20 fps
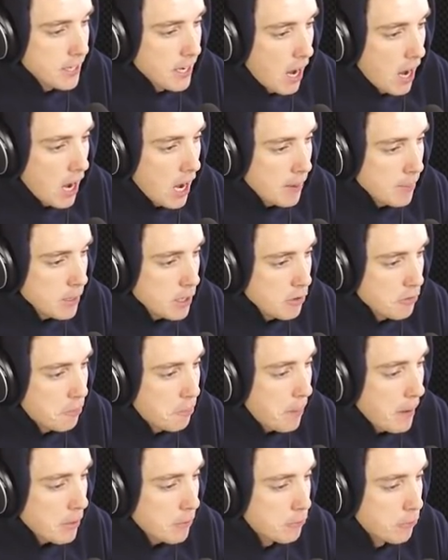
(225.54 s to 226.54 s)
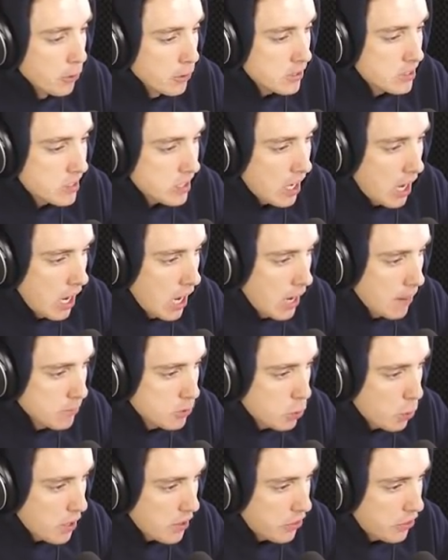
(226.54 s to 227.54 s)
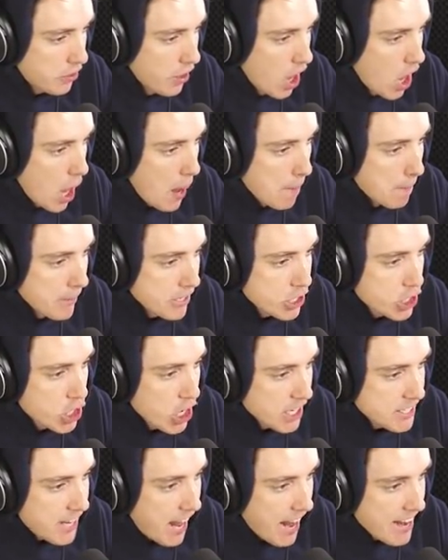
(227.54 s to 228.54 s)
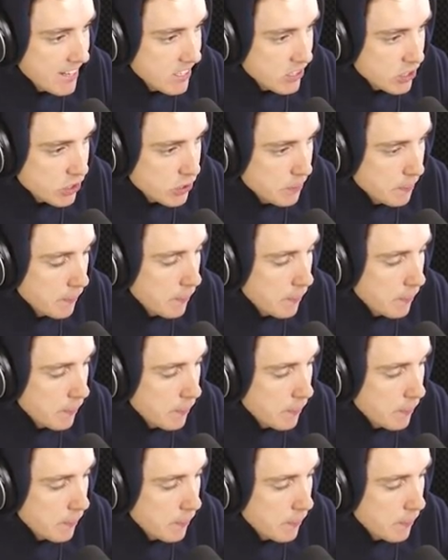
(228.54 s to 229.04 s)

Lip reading: an army of Bigfoots armed with machetes,